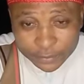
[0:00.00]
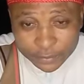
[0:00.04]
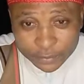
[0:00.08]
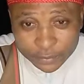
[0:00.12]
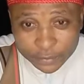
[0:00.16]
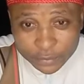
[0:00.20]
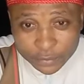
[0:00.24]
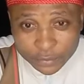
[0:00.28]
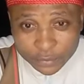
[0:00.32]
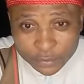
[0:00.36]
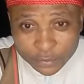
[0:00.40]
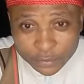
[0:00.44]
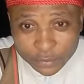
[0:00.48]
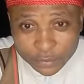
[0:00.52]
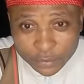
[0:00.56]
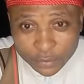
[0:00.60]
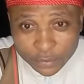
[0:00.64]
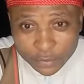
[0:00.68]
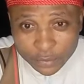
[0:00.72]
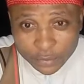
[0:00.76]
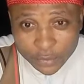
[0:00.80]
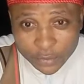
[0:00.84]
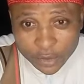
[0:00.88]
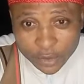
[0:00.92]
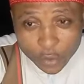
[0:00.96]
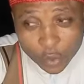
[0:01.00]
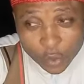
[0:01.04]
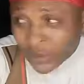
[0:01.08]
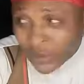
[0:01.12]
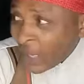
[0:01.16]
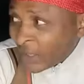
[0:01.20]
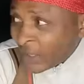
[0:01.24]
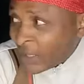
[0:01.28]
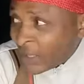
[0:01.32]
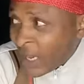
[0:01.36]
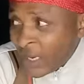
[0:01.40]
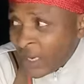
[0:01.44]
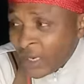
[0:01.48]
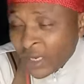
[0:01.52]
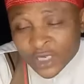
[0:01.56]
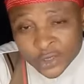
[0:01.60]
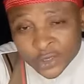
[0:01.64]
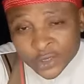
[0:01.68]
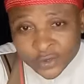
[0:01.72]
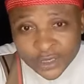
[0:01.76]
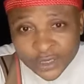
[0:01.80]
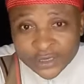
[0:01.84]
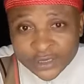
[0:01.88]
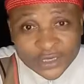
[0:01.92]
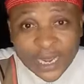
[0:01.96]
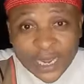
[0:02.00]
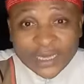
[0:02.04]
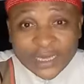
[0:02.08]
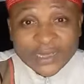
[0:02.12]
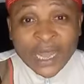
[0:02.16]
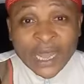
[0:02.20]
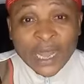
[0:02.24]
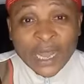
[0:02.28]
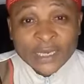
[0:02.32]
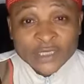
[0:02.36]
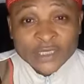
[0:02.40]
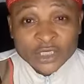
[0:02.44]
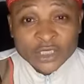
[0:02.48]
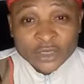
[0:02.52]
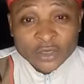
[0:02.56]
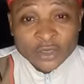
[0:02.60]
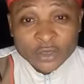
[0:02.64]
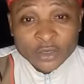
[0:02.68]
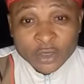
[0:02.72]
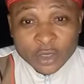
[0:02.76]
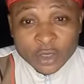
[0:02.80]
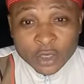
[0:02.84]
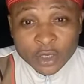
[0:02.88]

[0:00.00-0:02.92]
without any strings attached.